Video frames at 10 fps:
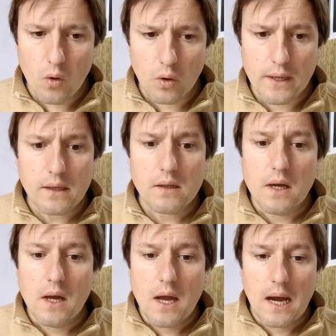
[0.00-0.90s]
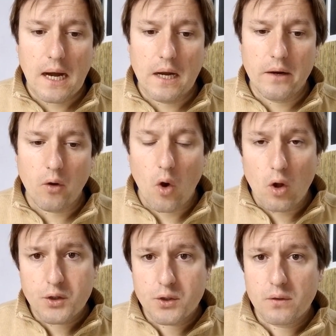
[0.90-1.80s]
Okay, and
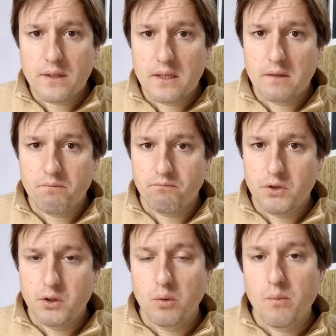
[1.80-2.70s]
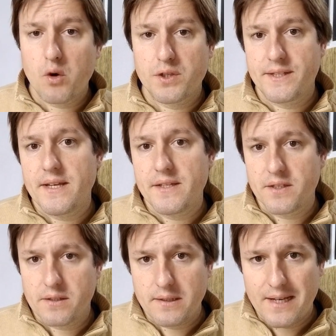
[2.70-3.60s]
also there are two more
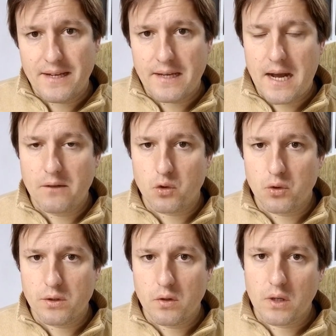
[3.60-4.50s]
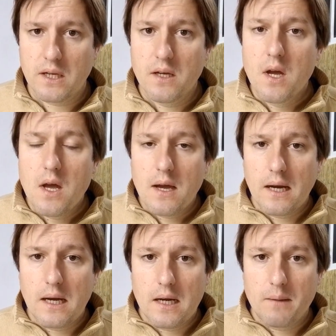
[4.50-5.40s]
stages inside Android. Okay,
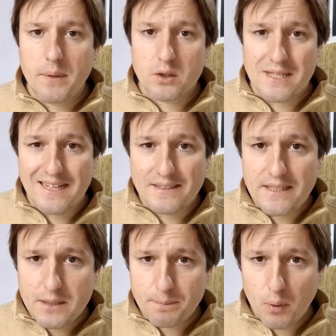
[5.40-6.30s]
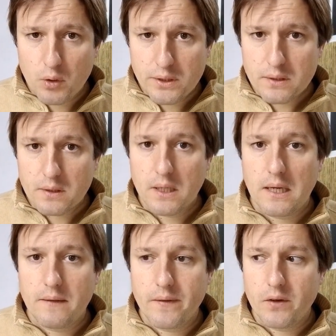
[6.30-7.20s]
because at this point
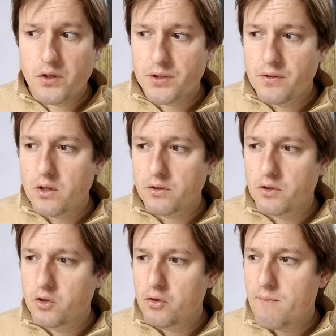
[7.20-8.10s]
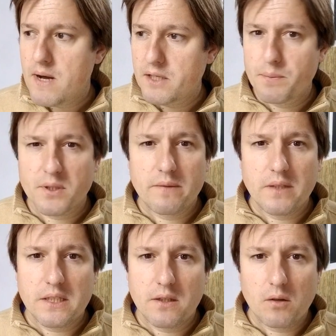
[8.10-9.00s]
there's not too much
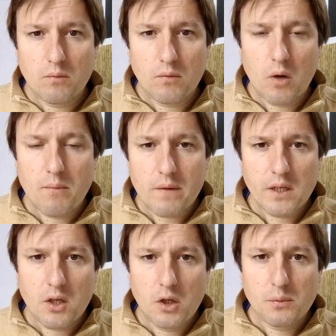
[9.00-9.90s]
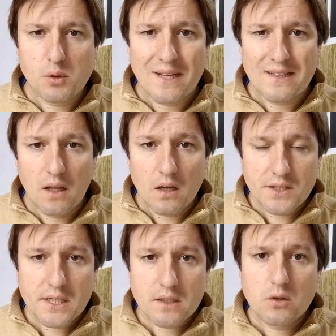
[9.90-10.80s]
possibility on Mobincube to add
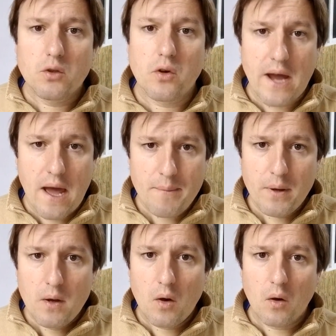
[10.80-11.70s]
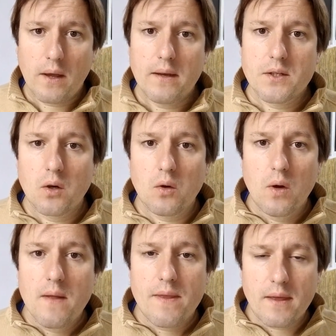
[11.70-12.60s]
logic to your app. Okay,
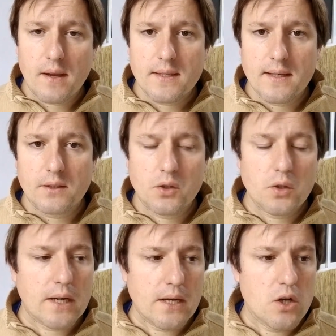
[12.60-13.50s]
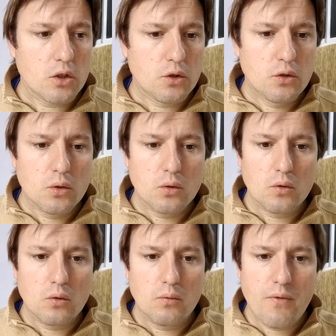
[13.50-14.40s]
so the thing is that you cannot
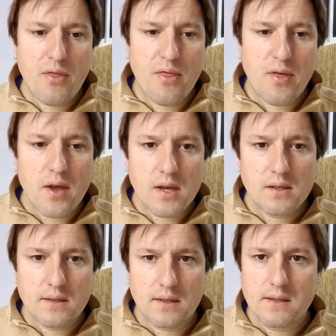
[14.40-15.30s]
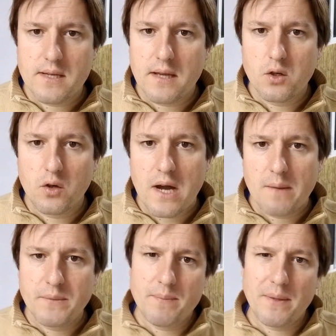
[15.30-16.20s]
do things inside your
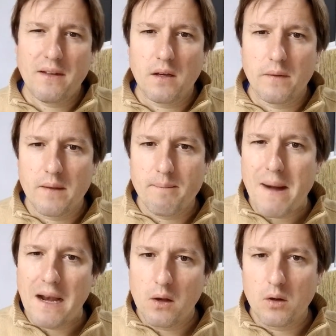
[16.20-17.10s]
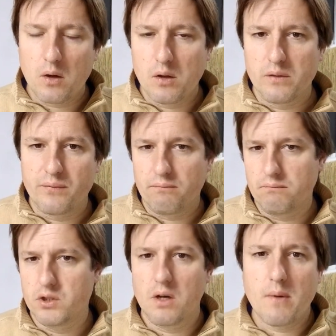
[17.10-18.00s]
app depending on the value of
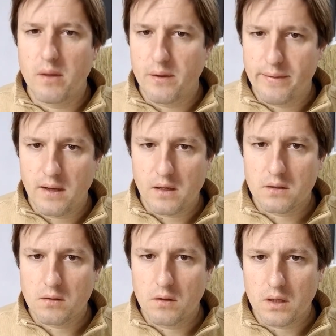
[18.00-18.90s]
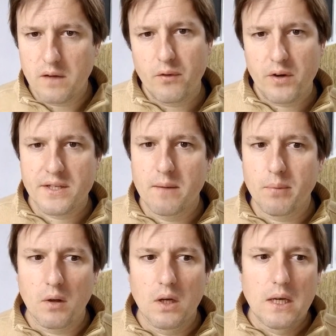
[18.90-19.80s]
some other things. Okay, for
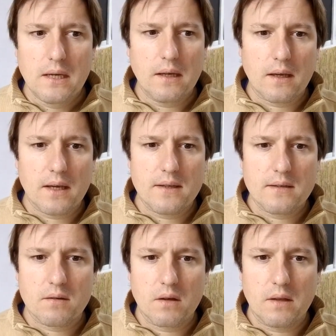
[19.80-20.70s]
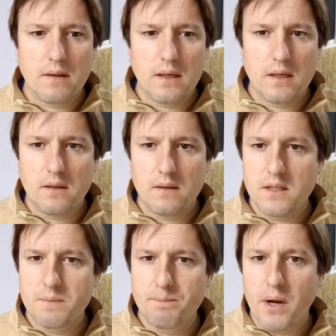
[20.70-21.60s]
example, in case
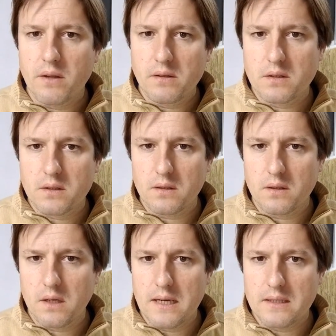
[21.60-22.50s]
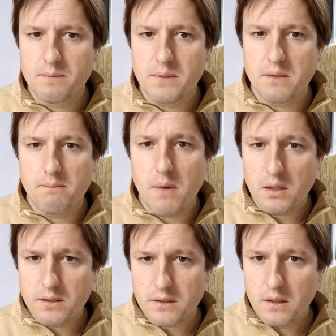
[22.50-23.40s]
this product has been
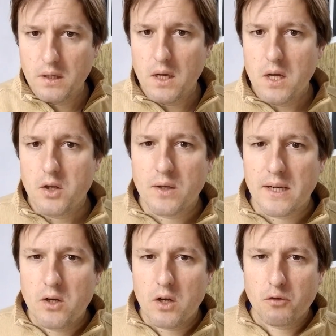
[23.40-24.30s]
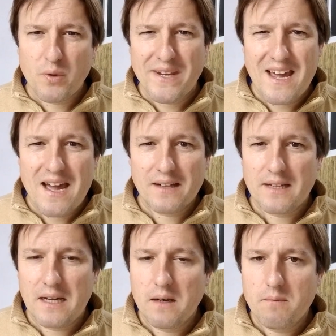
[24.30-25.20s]
bought, you cannot
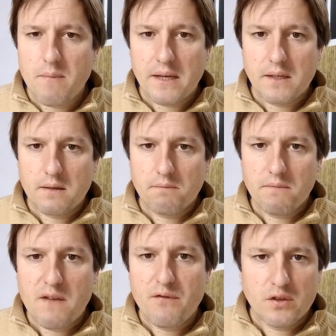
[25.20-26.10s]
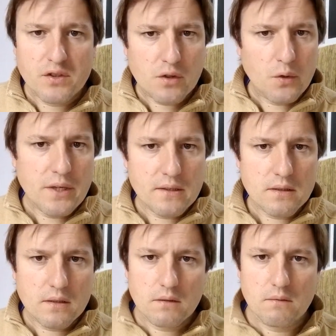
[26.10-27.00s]
react and make different
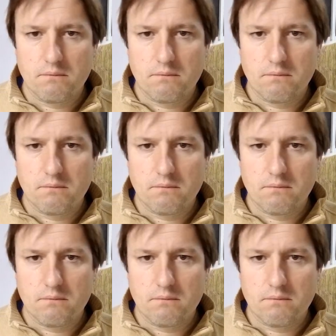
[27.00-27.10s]
screens